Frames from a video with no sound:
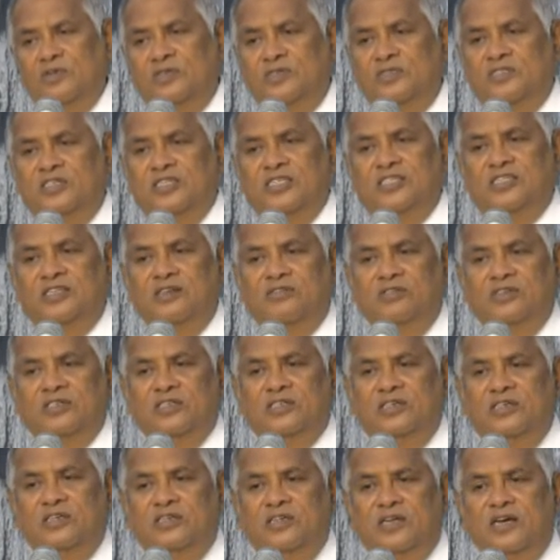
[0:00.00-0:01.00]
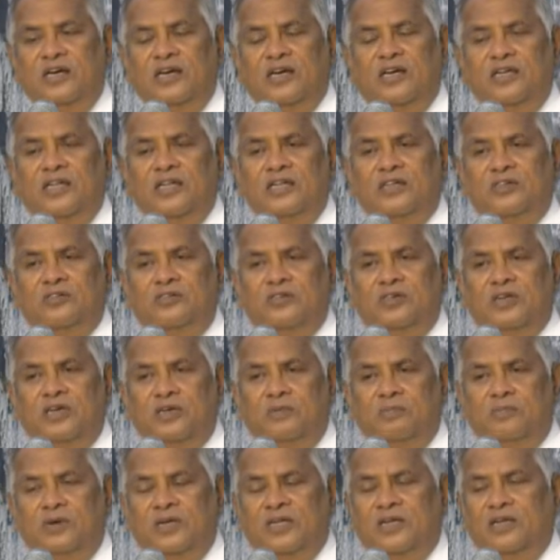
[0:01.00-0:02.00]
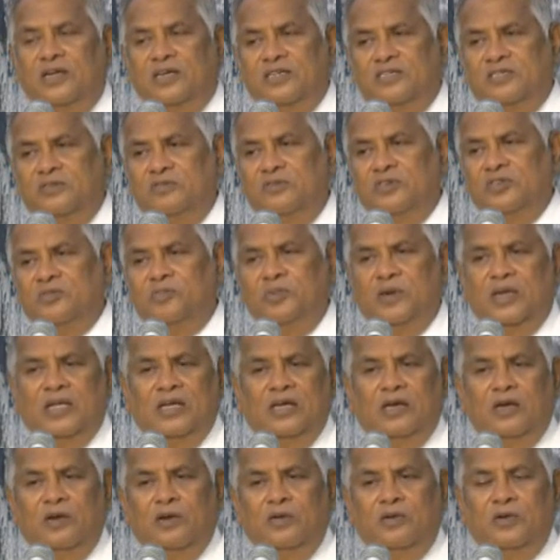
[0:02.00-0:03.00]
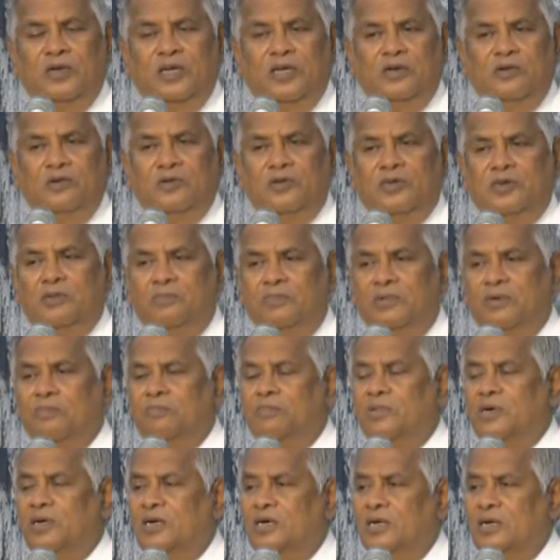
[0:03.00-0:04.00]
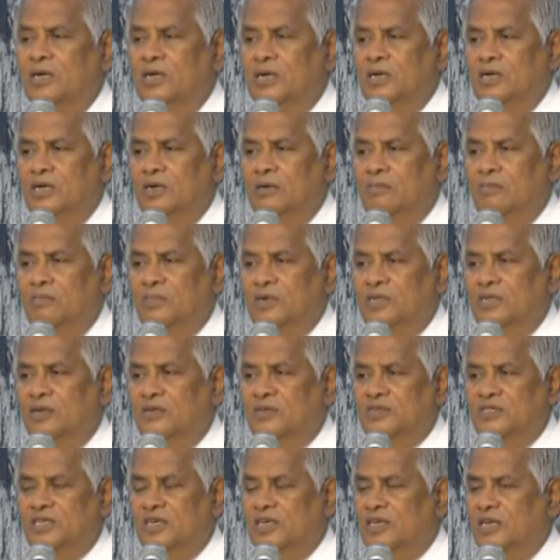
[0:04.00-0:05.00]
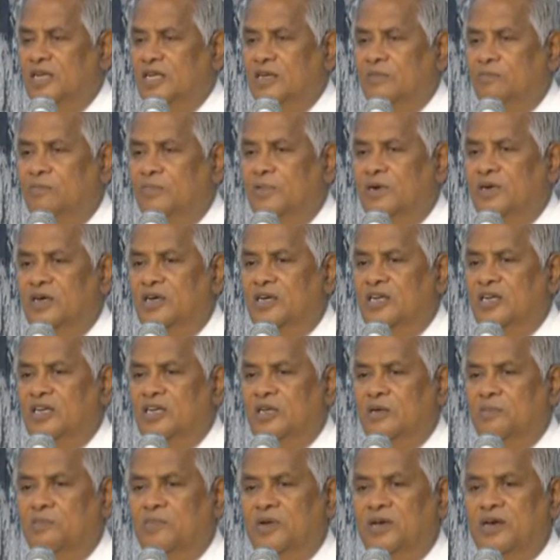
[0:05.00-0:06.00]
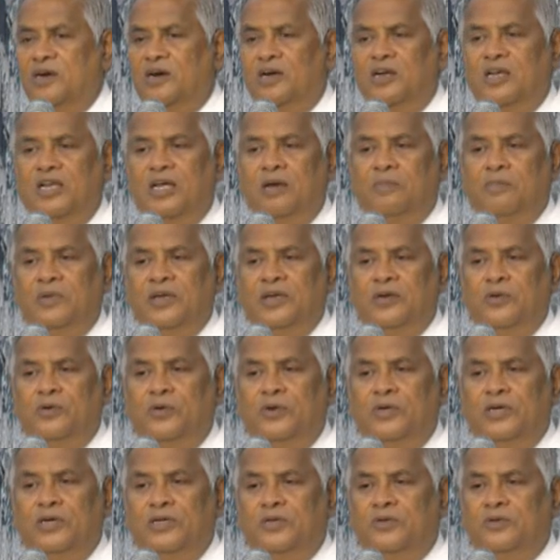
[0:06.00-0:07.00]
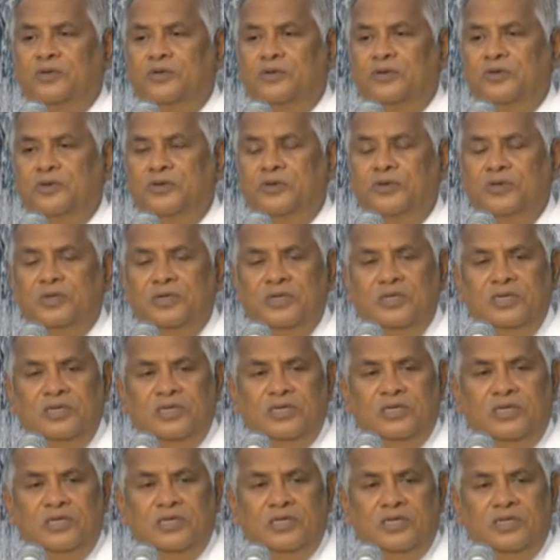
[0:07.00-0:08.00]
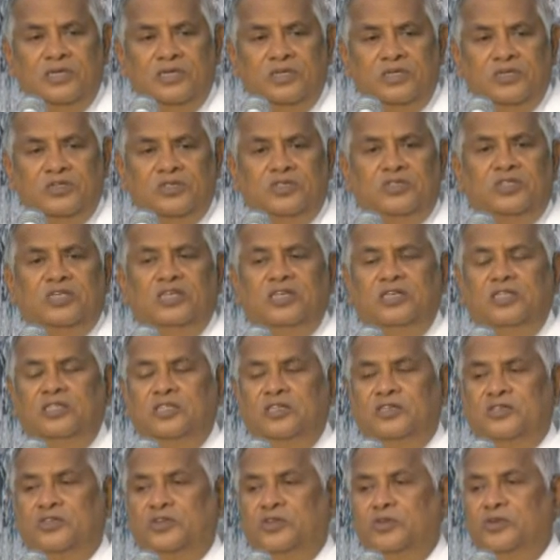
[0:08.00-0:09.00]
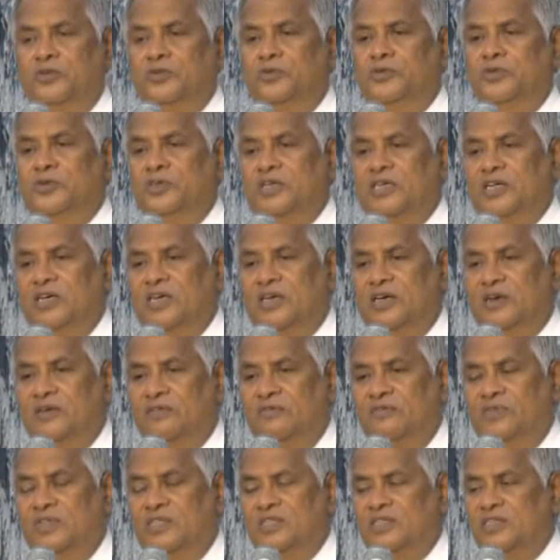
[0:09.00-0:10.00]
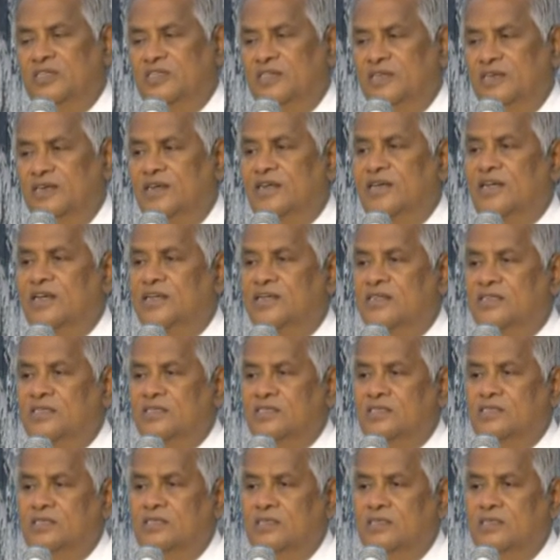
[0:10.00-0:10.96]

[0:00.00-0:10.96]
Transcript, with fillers: Sister was retiring to her bed, as she was praying alone, I don't remember. But there was a great burden in my heart. Am I going to see this new year with this debt?